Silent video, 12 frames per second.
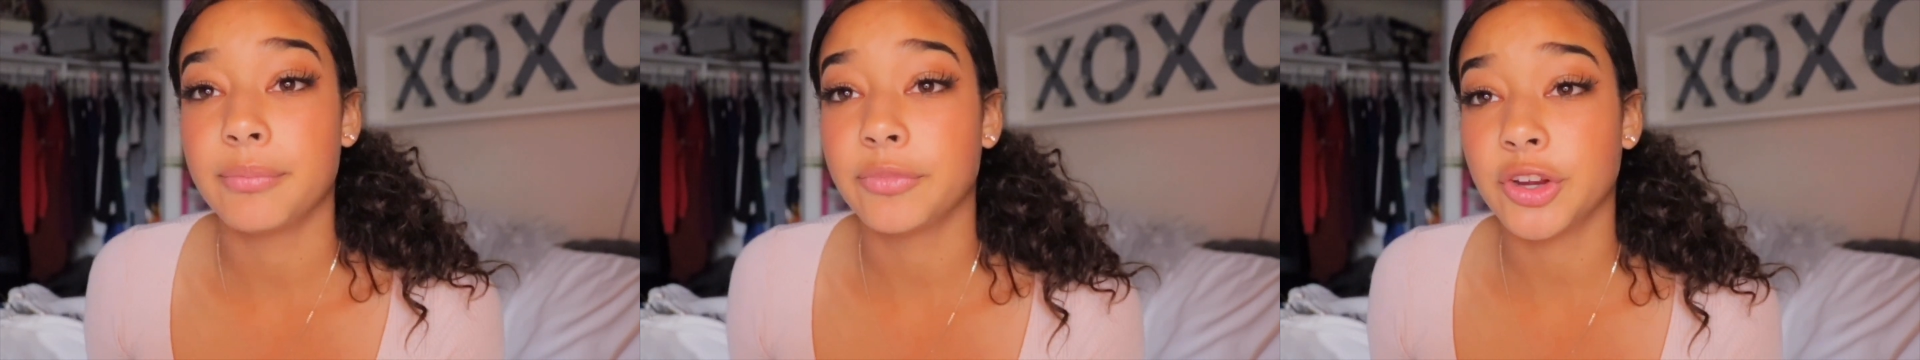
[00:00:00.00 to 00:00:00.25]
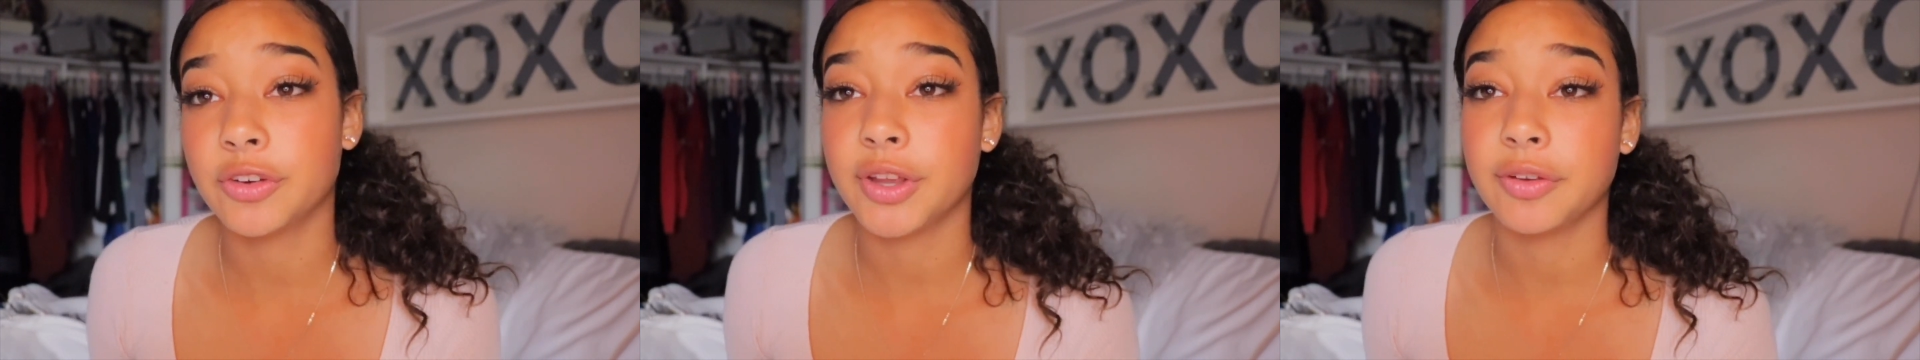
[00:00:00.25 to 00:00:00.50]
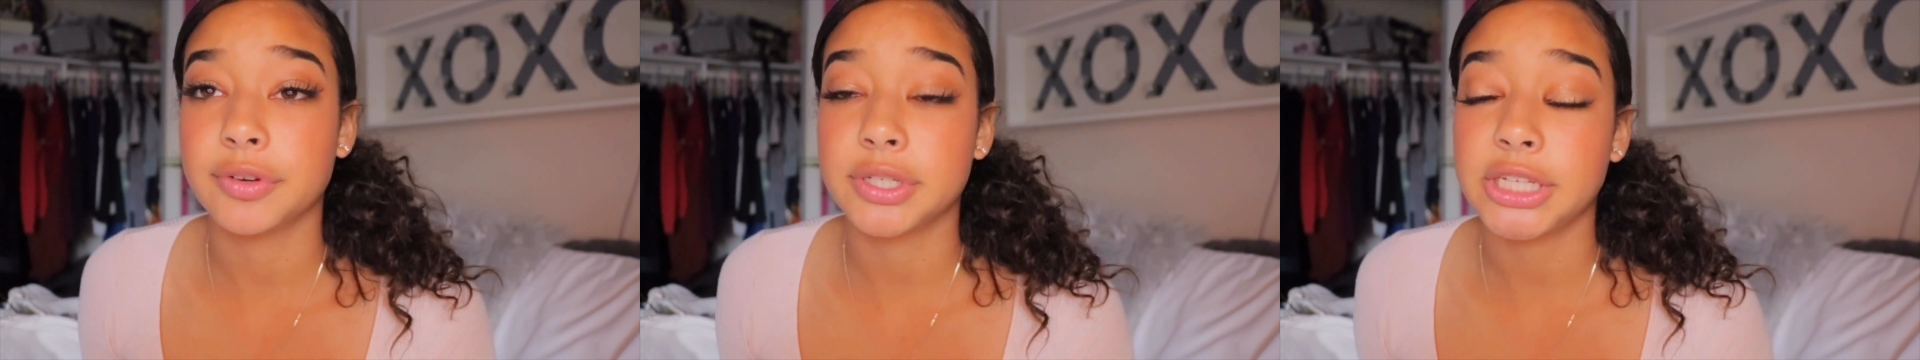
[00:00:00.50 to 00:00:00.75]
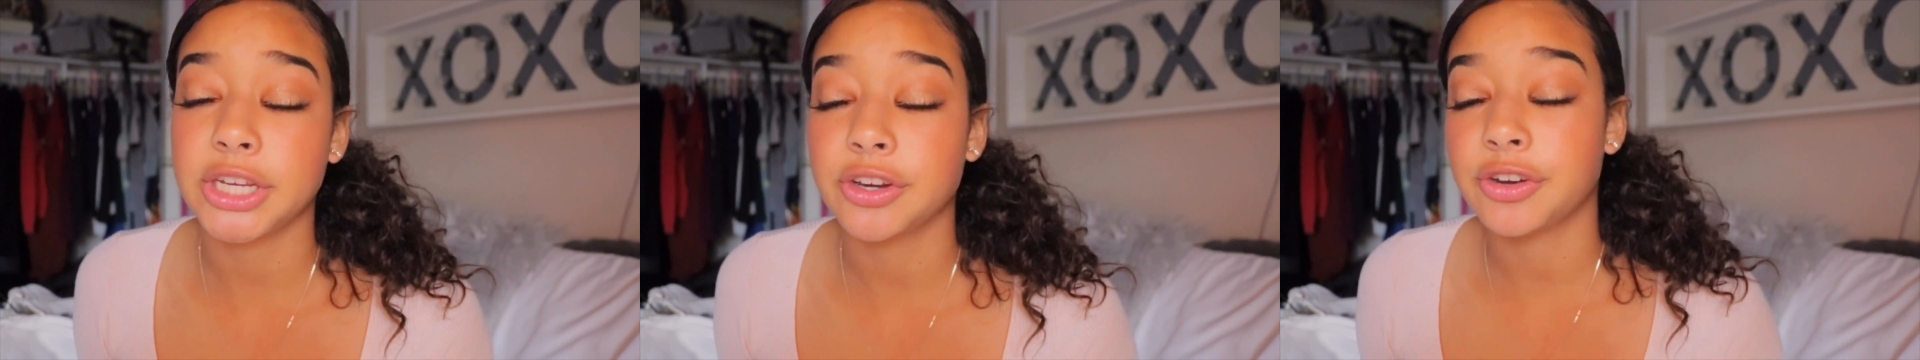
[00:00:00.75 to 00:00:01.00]

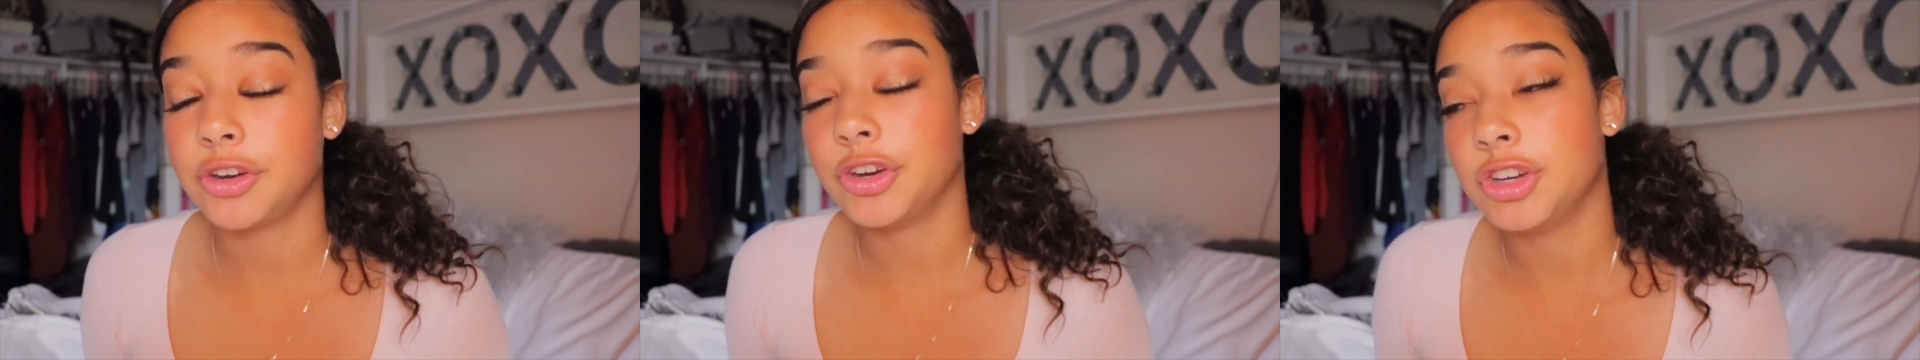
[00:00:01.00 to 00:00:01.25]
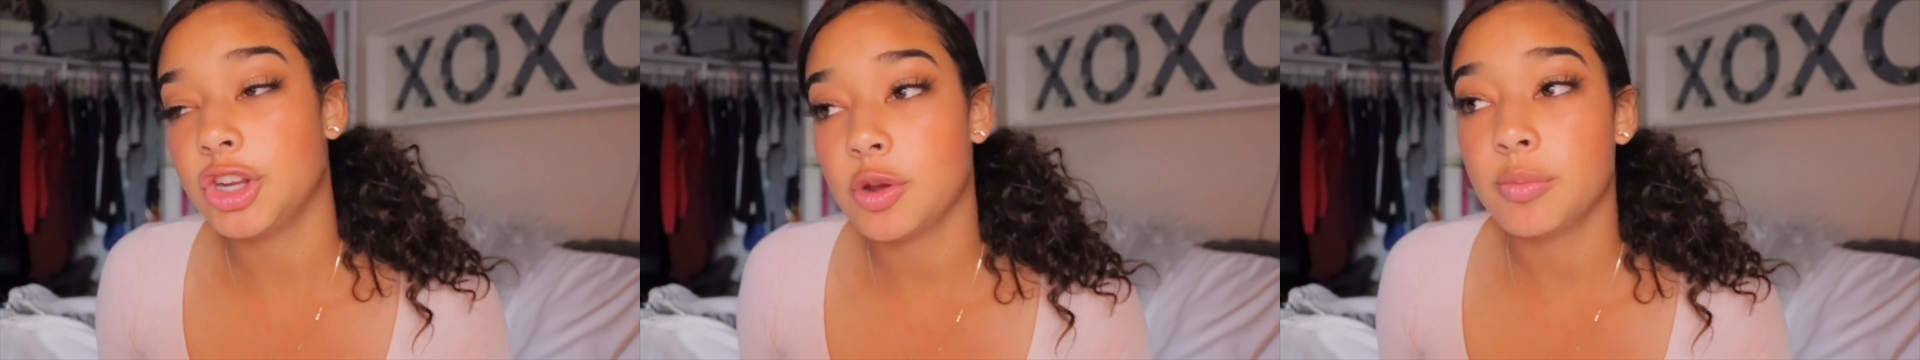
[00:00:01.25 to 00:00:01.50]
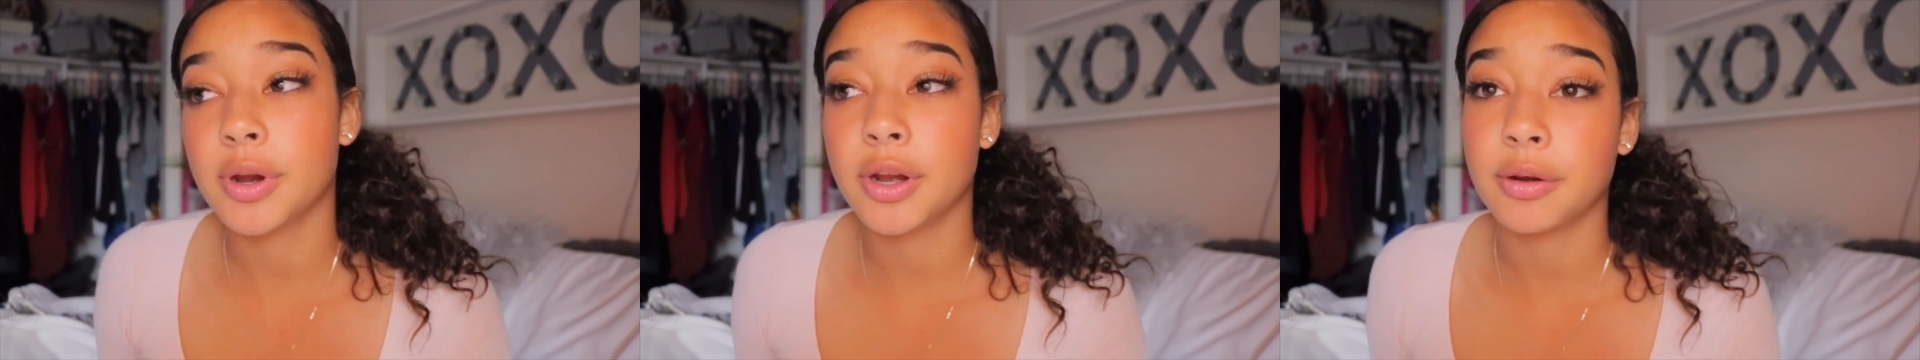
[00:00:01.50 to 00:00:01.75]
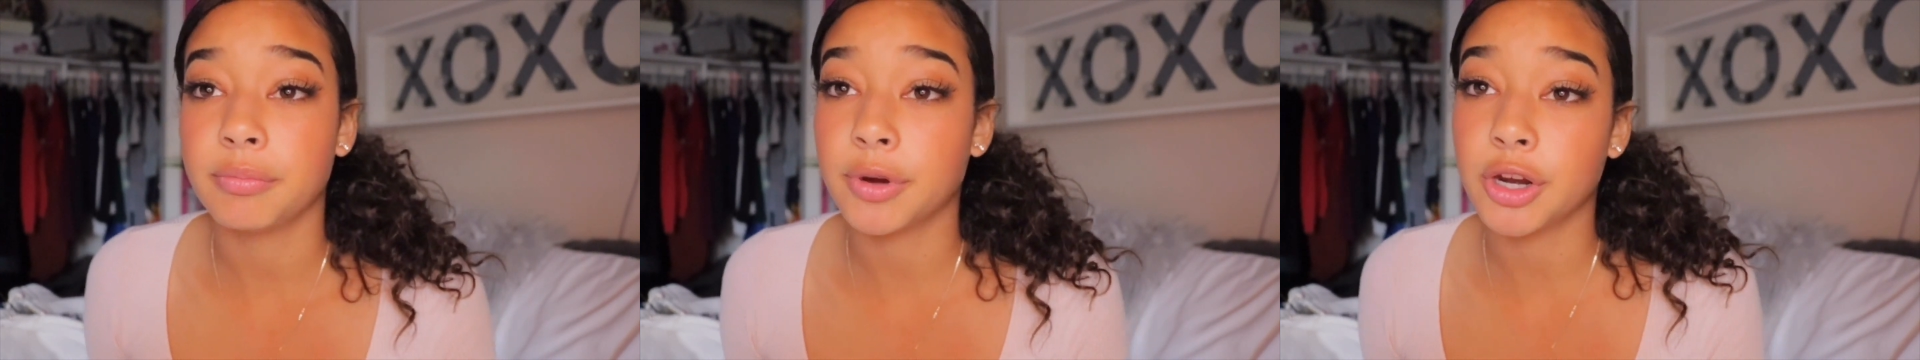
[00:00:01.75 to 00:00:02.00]

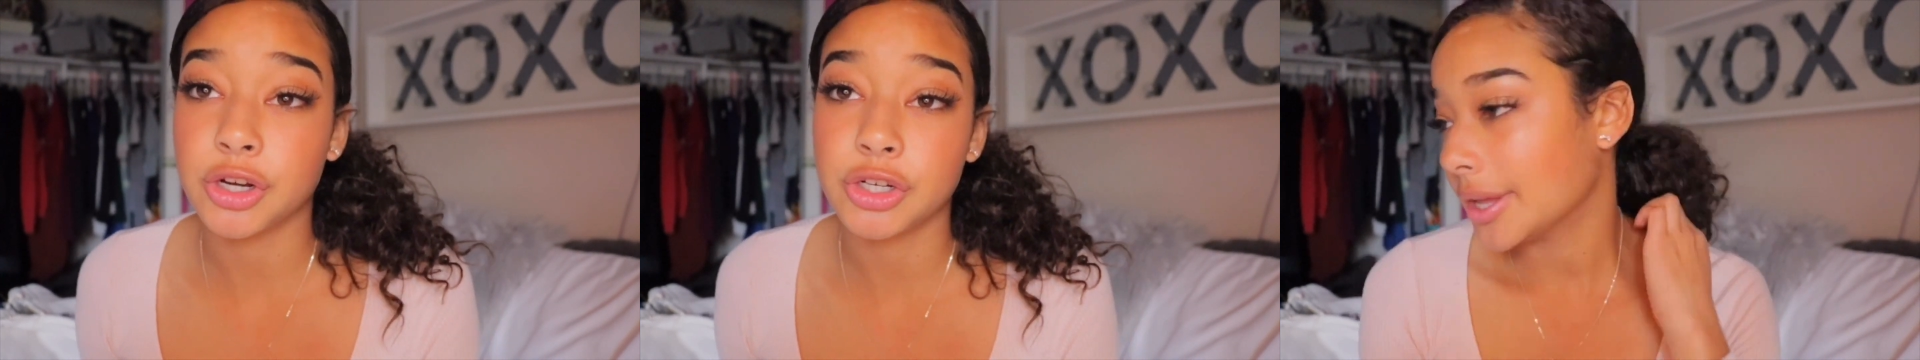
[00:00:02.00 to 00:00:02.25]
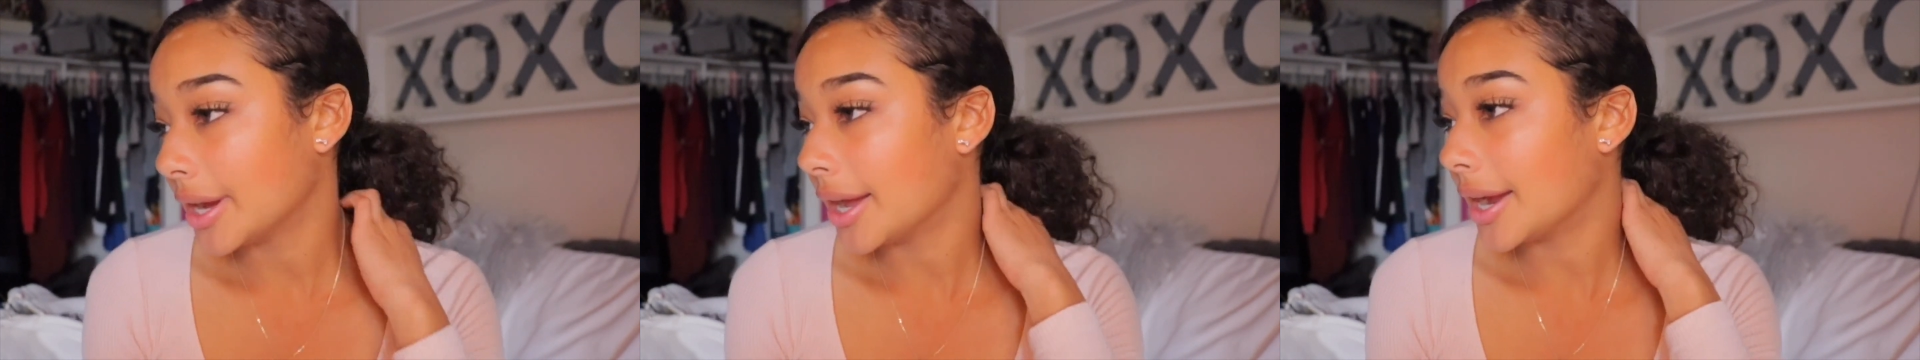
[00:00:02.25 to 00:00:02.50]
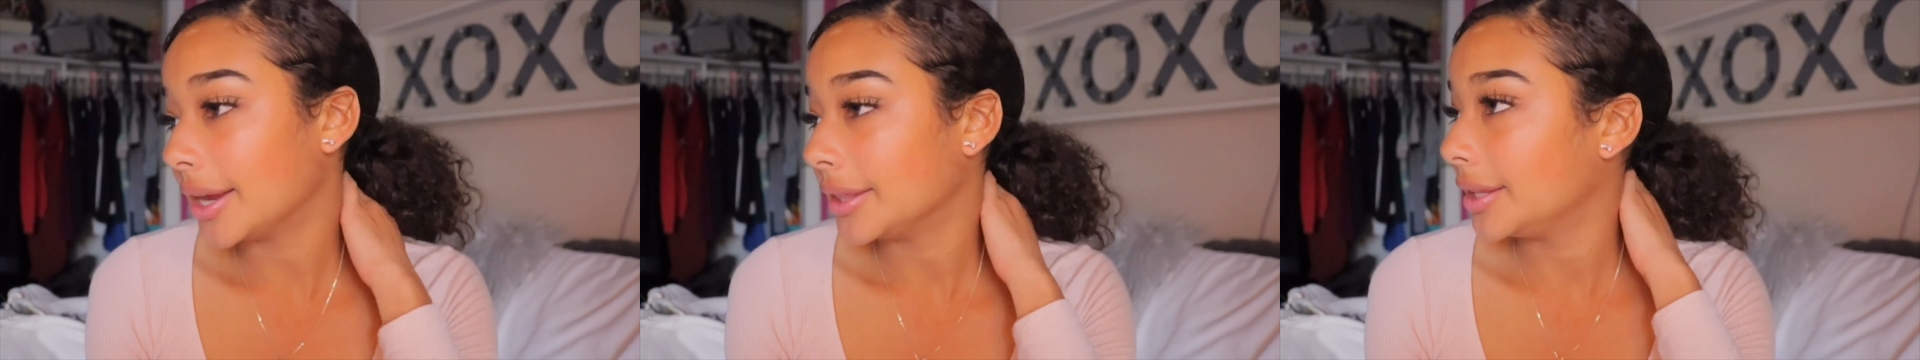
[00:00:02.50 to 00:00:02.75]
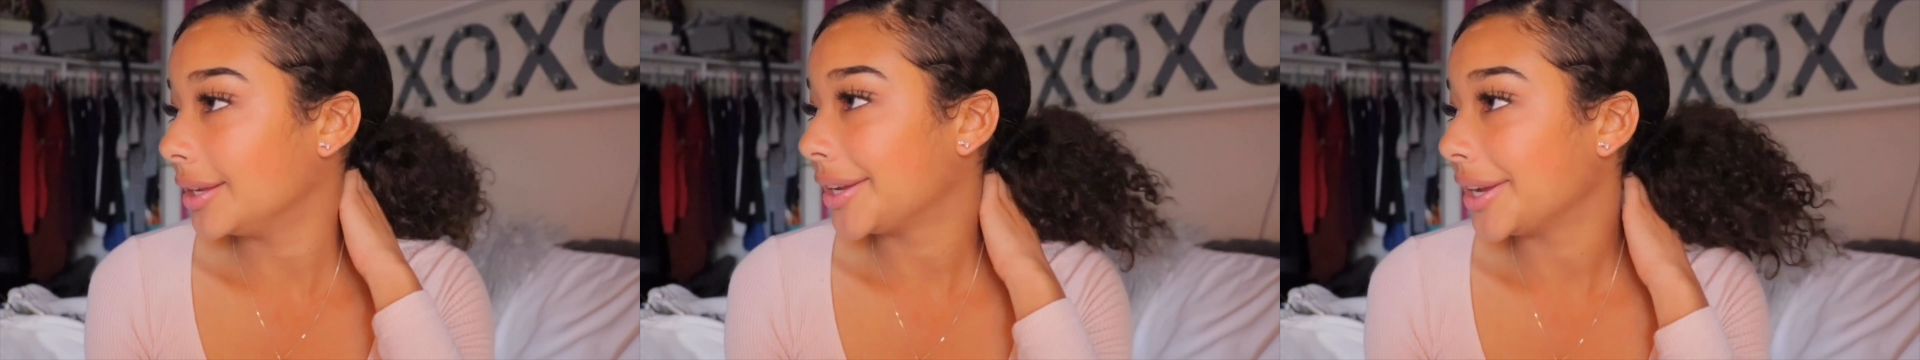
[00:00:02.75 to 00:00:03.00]
YouTuber, merch. That I
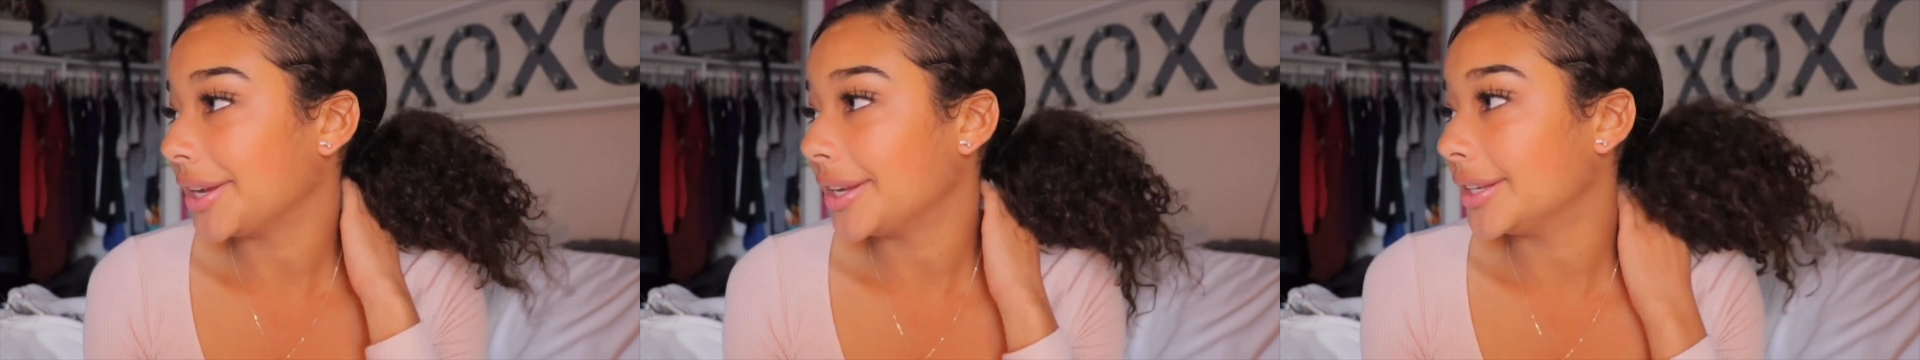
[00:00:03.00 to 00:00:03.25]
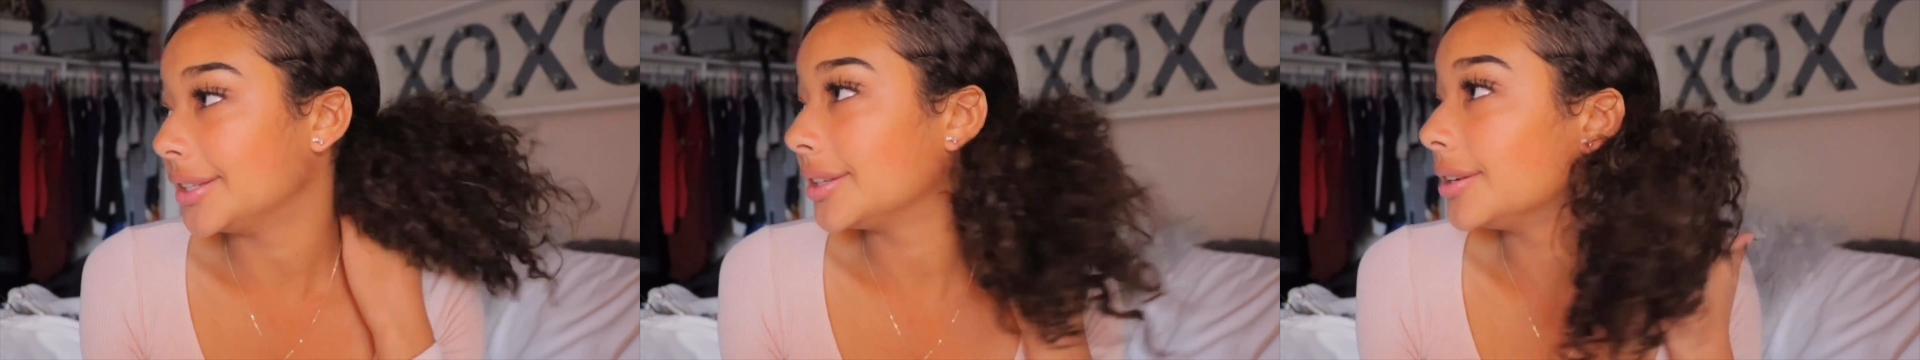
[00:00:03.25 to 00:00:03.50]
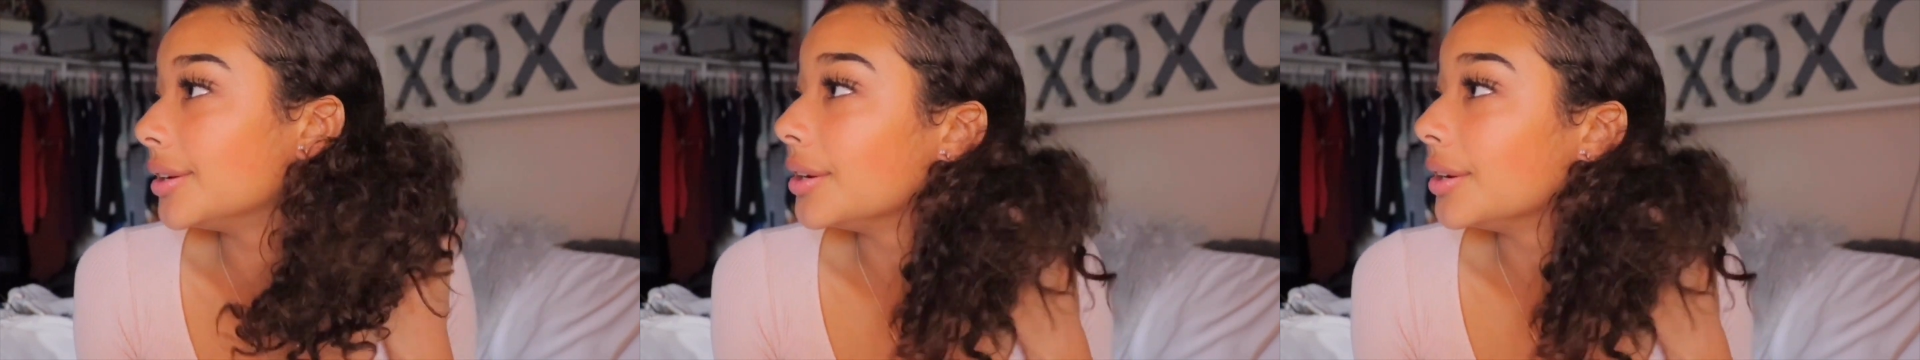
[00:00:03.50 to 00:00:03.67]
think is